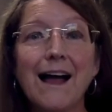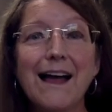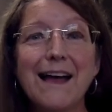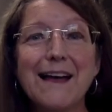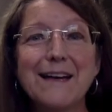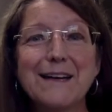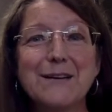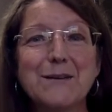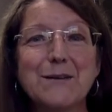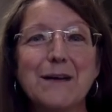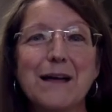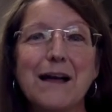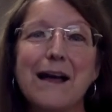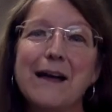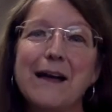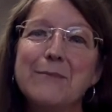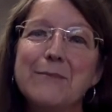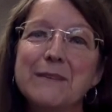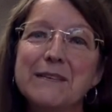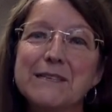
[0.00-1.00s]
Hi,
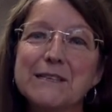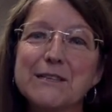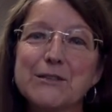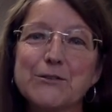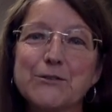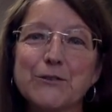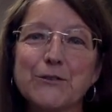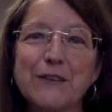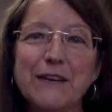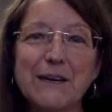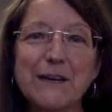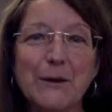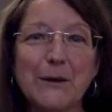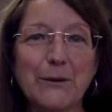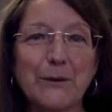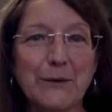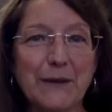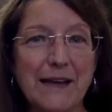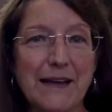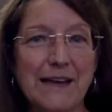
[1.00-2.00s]
I'm Mrs.
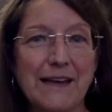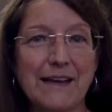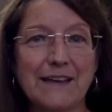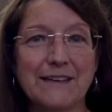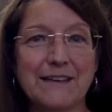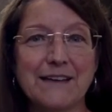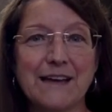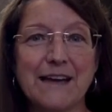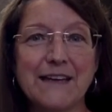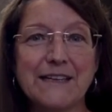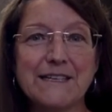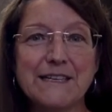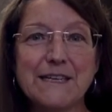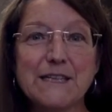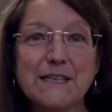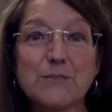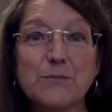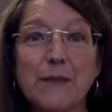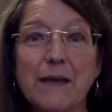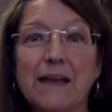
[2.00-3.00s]
Trevino, and I
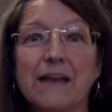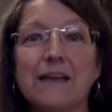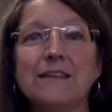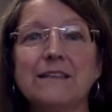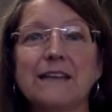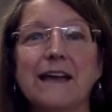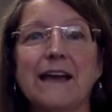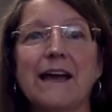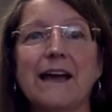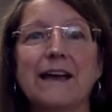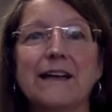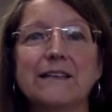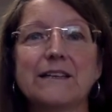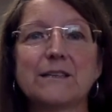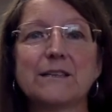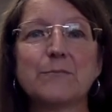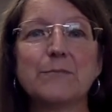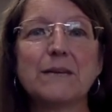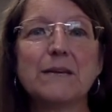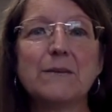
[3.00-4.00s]
teach band at
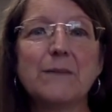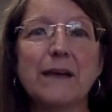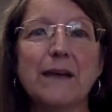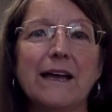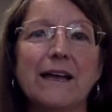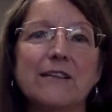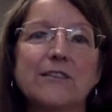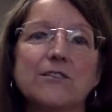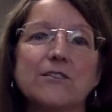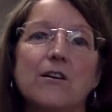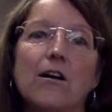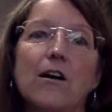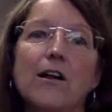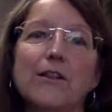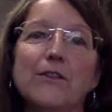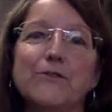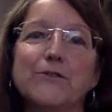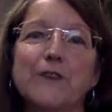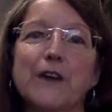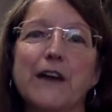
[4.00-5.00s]
BMAT,
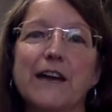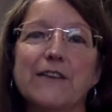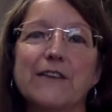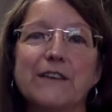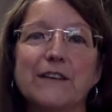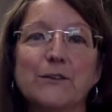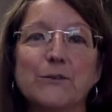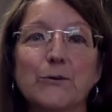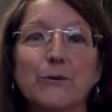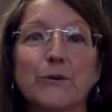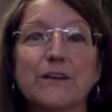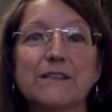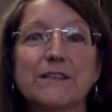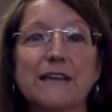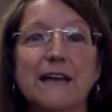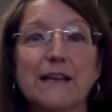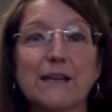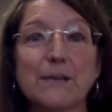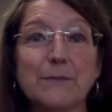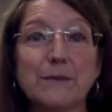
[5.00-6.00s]
Olive Drive, and Norris
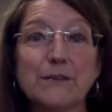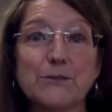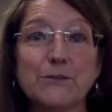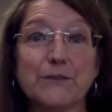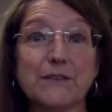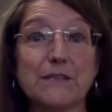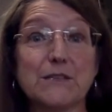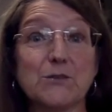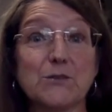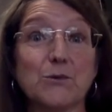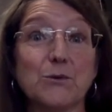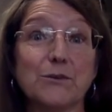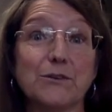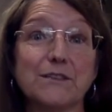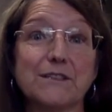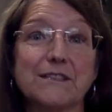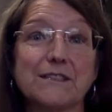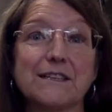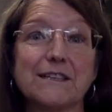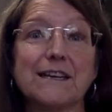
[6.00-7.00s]
Elementary
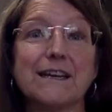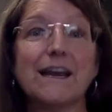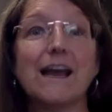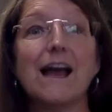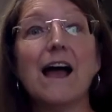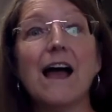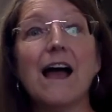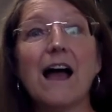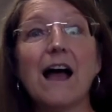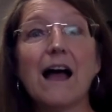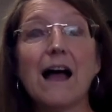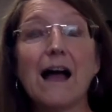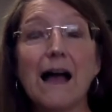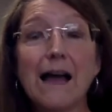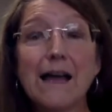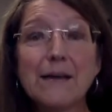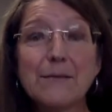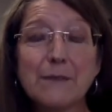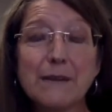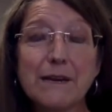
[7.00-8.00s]
Schools.
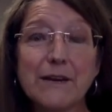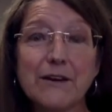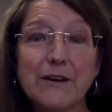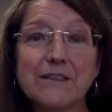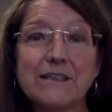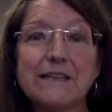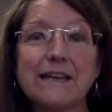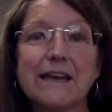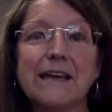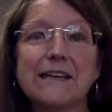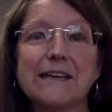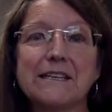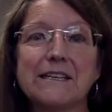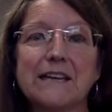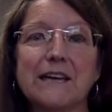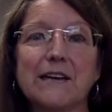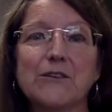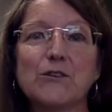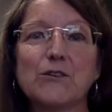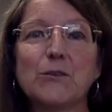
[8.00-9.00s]
I am here today to
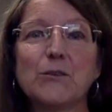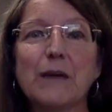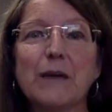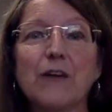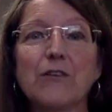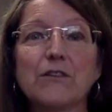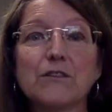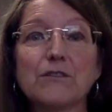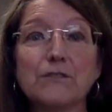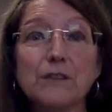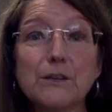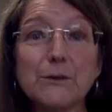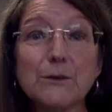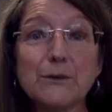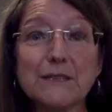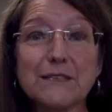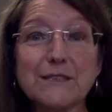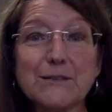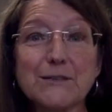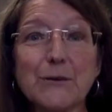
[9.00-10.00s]
tell you about the
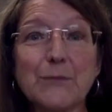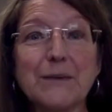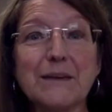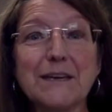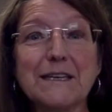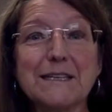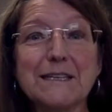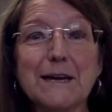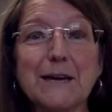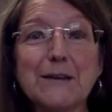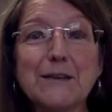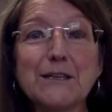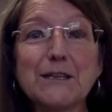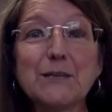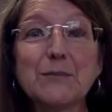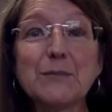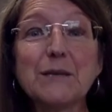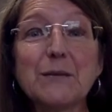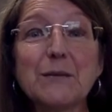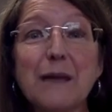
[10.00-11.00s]
flute. So I'm going to tell you a
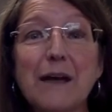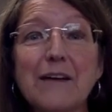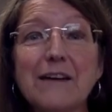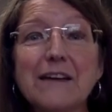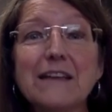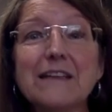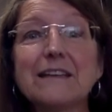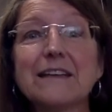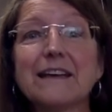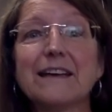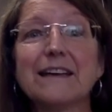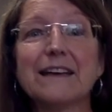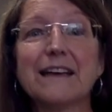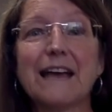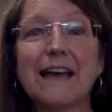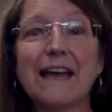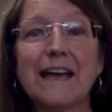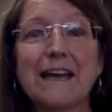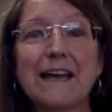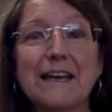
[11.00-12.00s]
little bit about it,
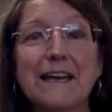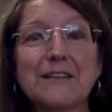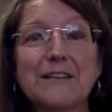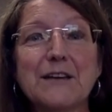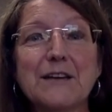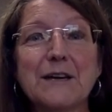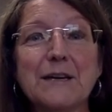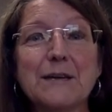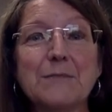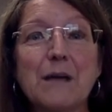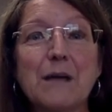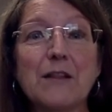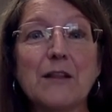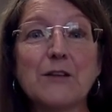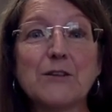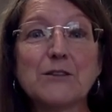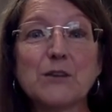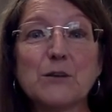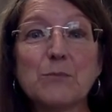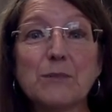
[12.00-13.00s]
and I'll
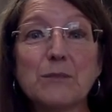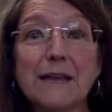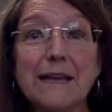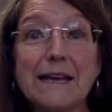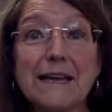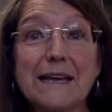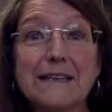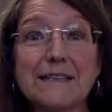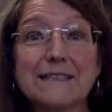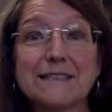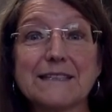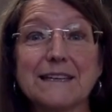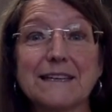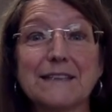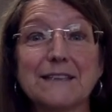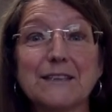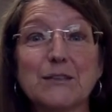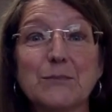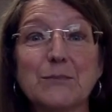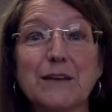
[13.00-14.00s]
also play it a
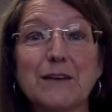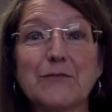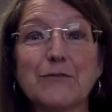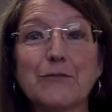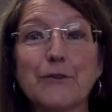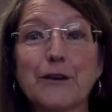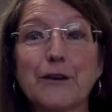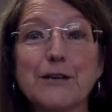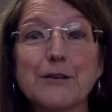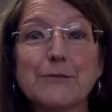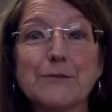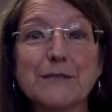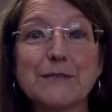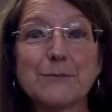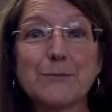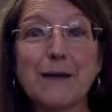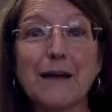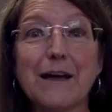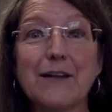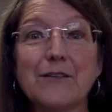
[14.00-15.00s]
little bit for you
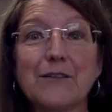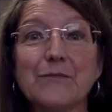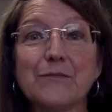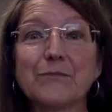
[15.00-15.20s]
as well.